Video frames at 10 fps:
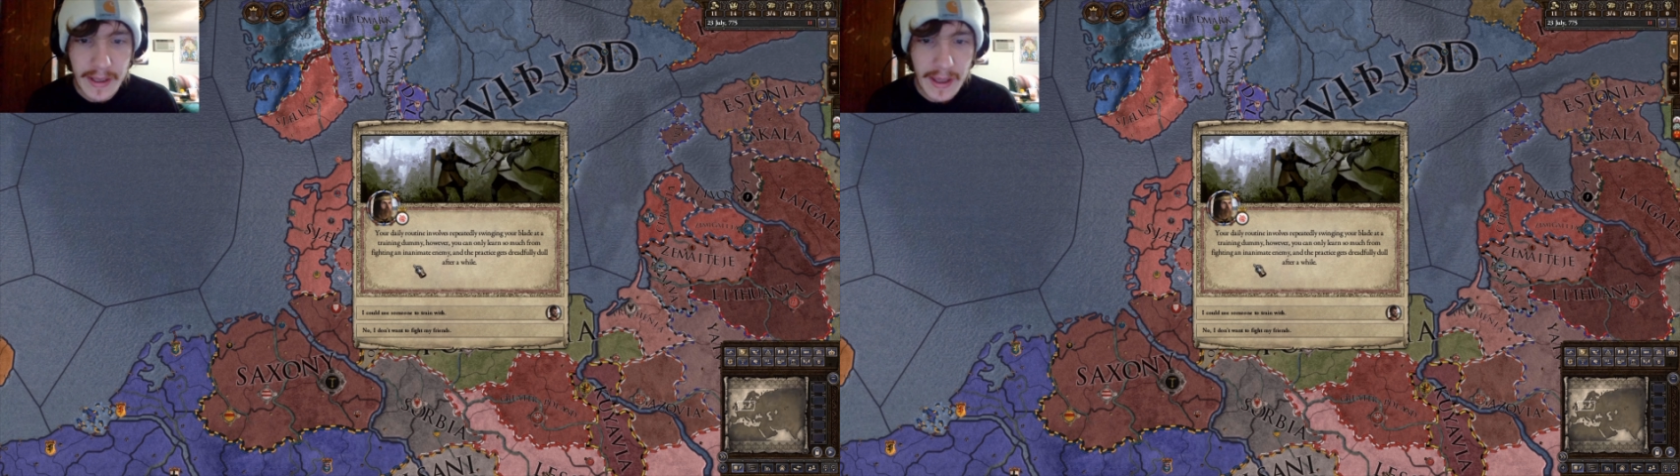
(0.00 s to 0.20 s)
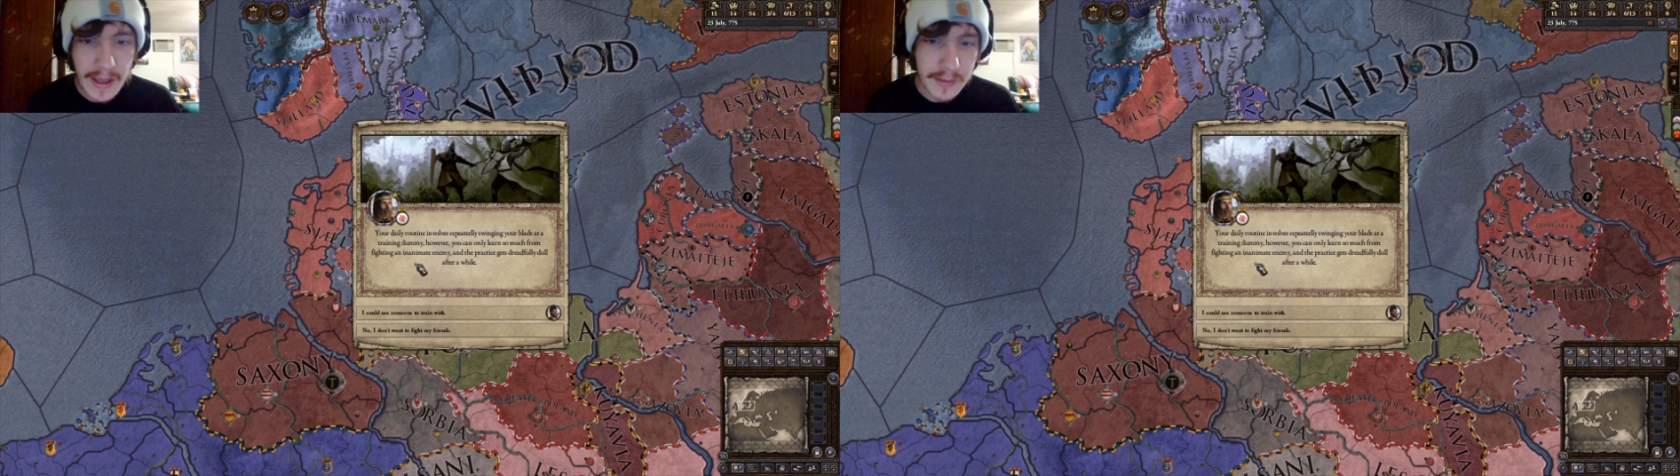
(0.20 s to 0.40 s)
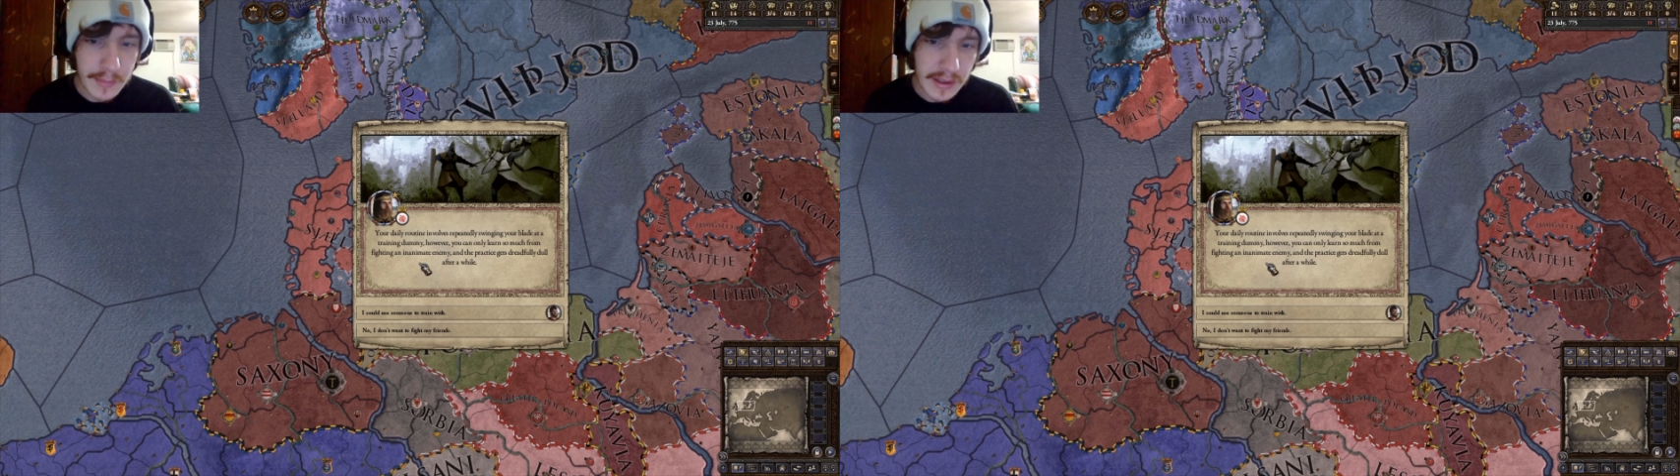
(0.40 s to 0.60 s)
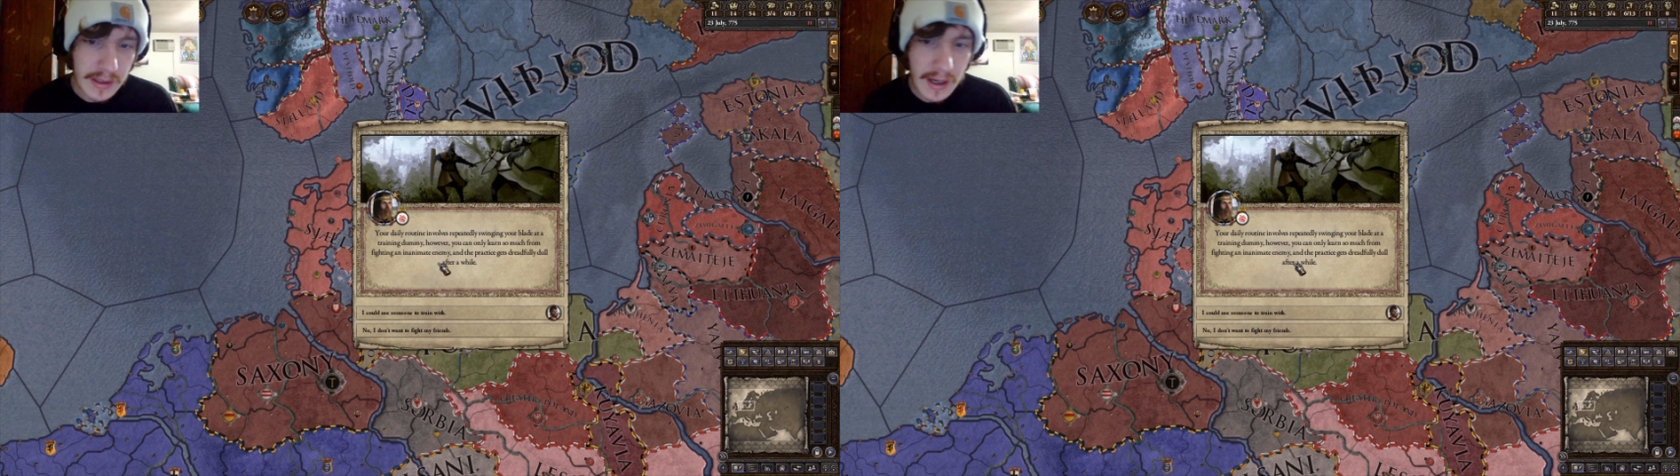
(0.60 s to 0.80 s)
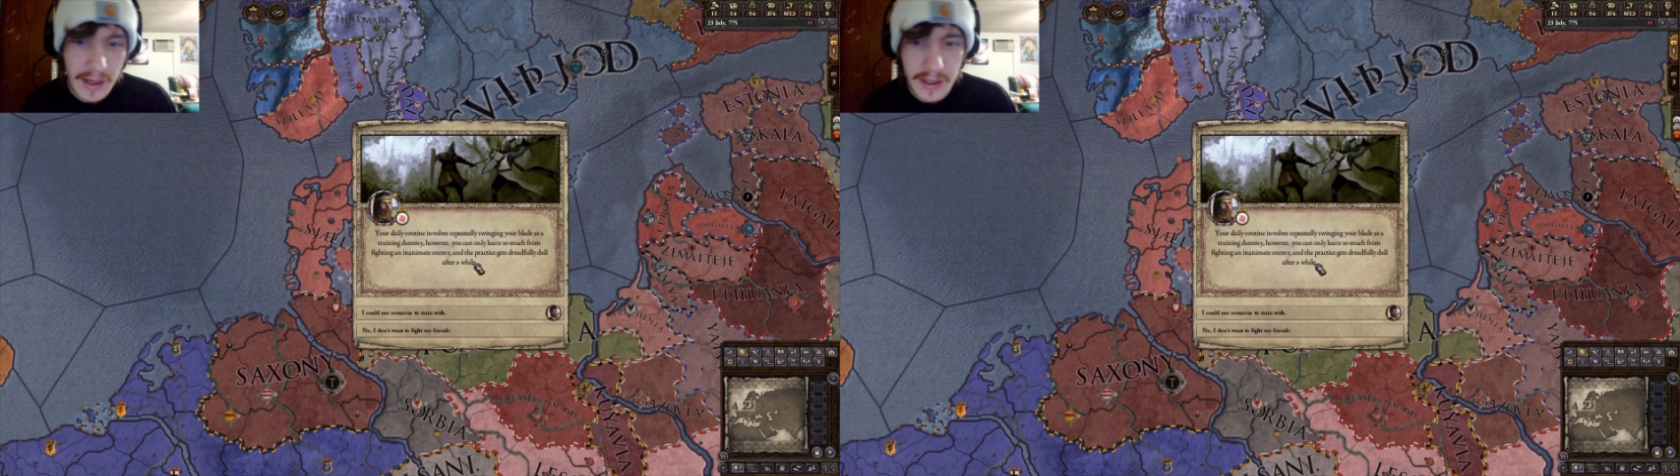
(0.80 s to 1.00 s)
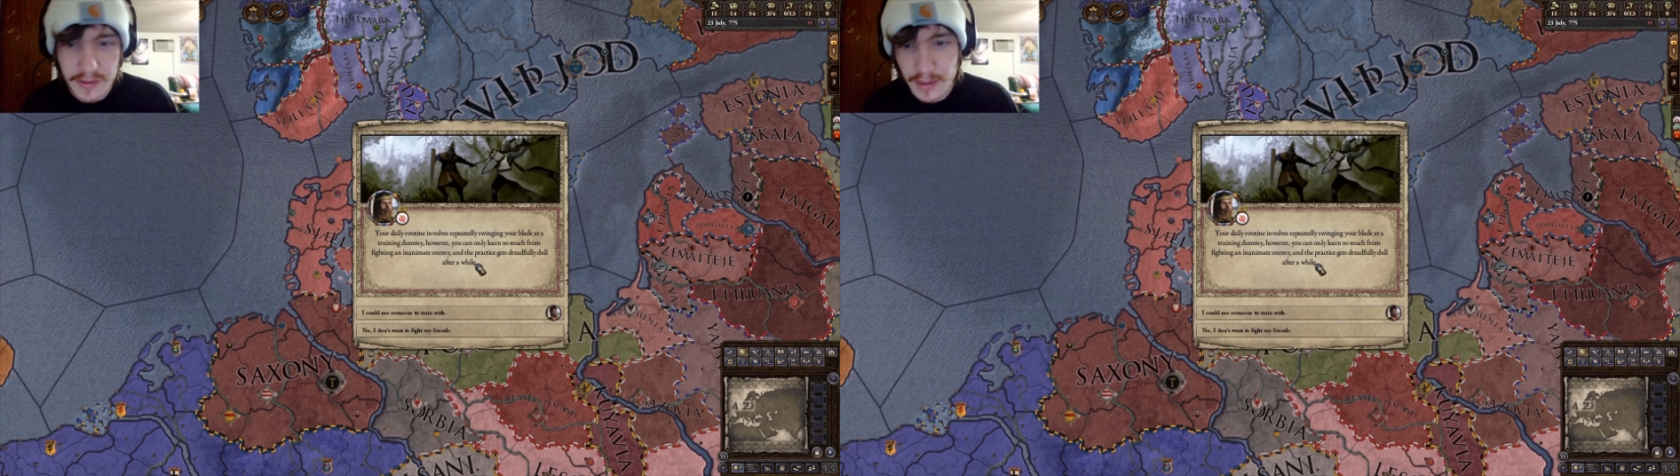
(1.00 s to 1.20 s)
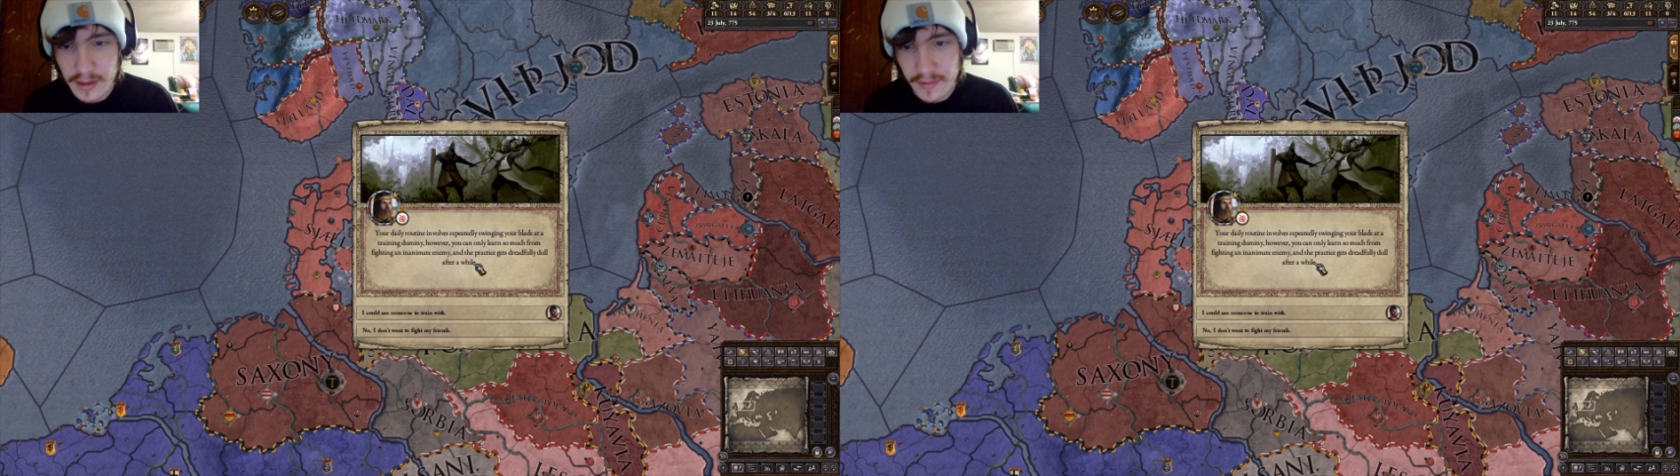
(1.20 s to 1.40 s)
inanimate enemy,